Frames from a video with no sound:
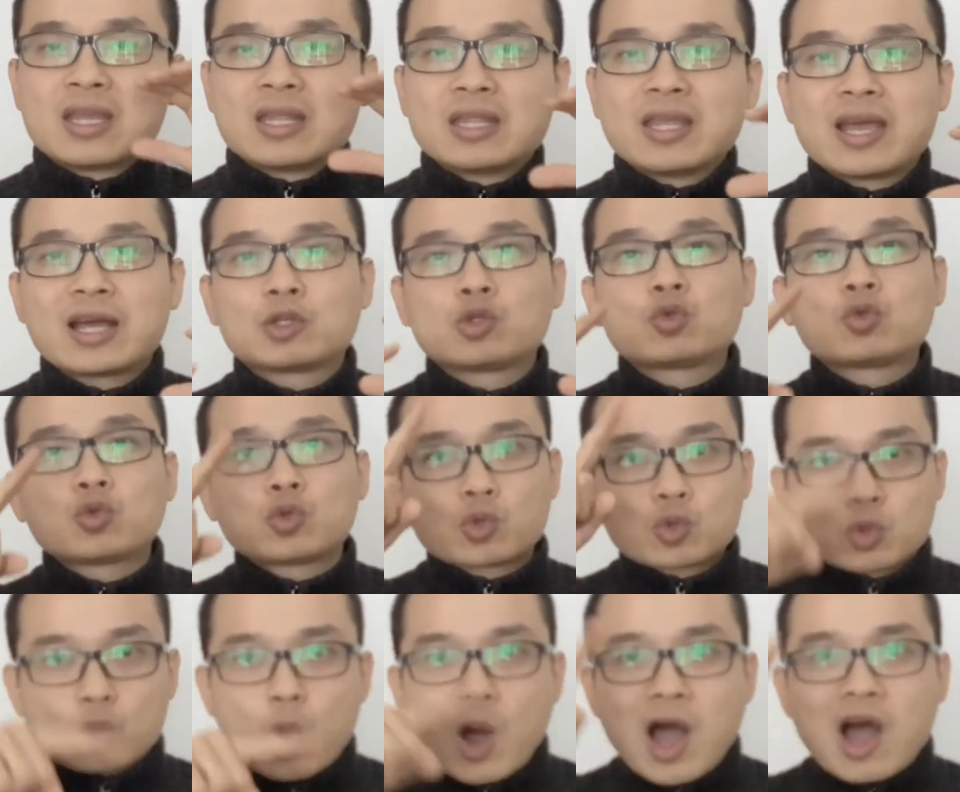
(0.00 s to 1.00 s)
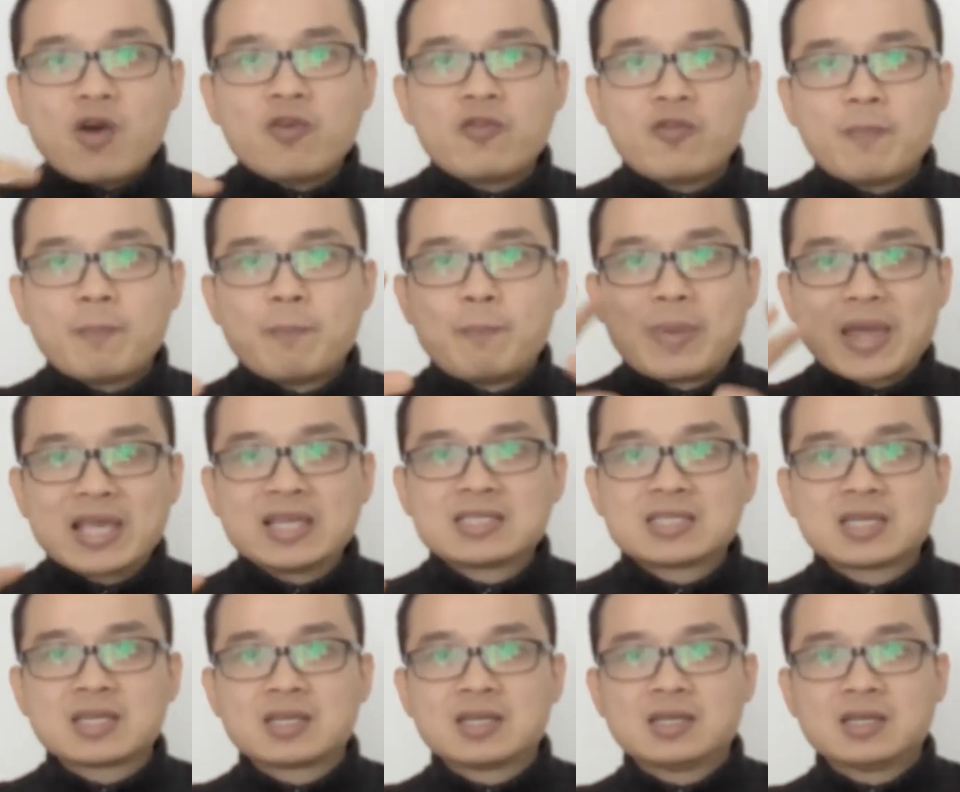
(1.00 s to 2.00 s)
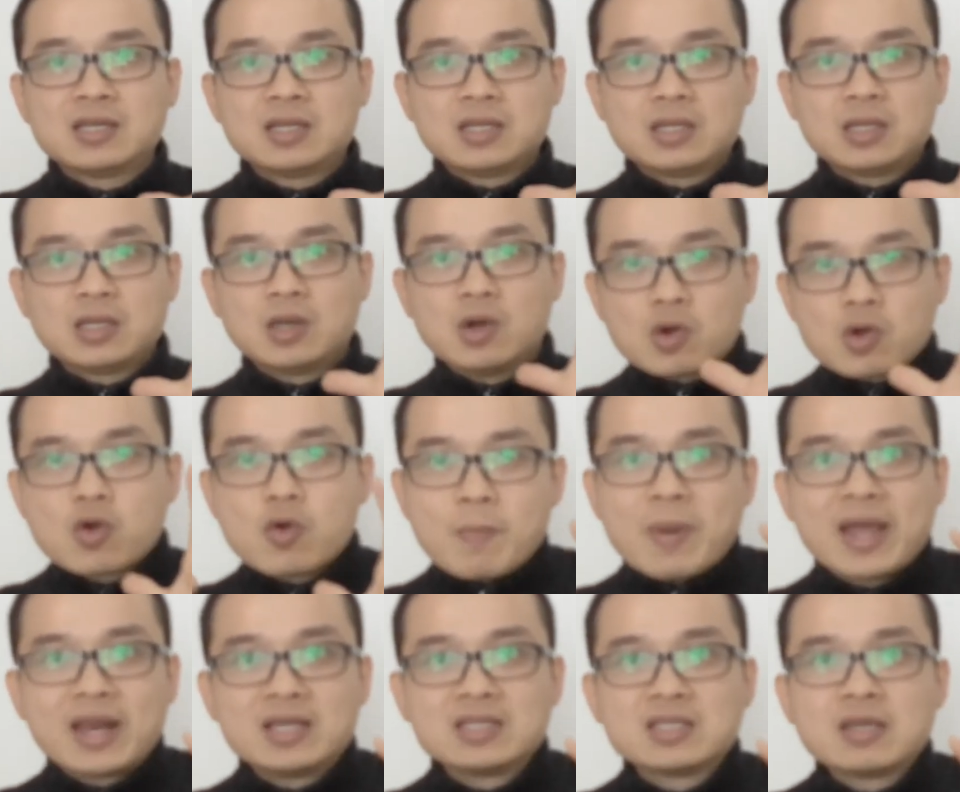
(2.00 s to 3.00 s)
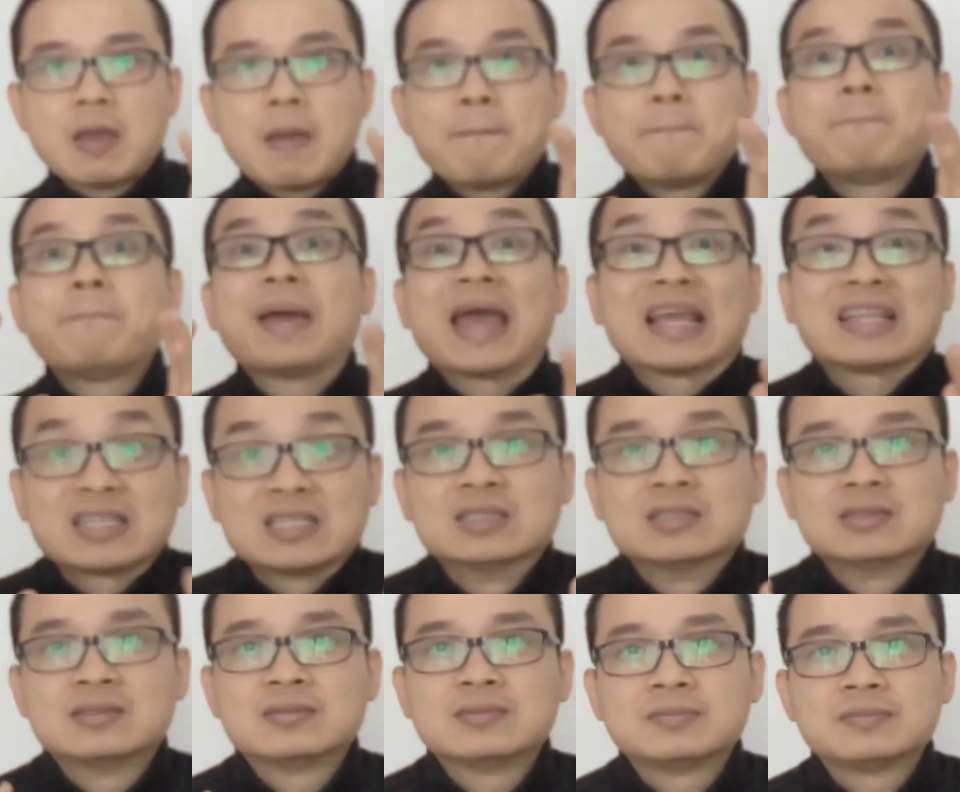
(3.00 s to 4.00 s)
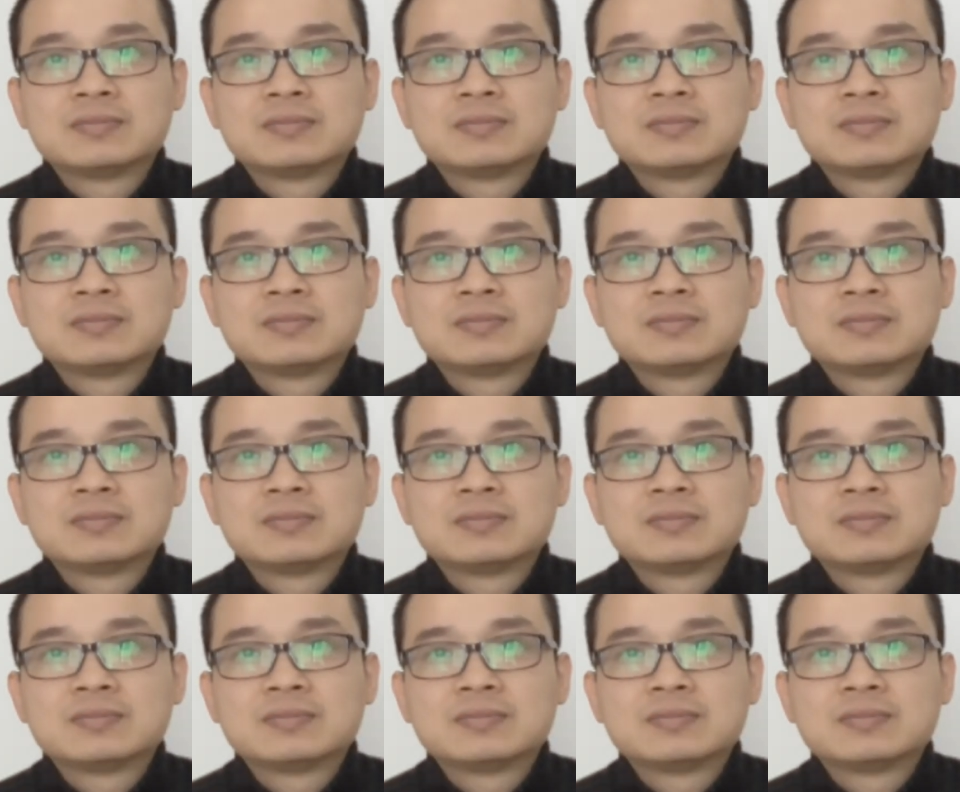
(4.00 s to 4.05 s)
there are 12 basic local balance patterns.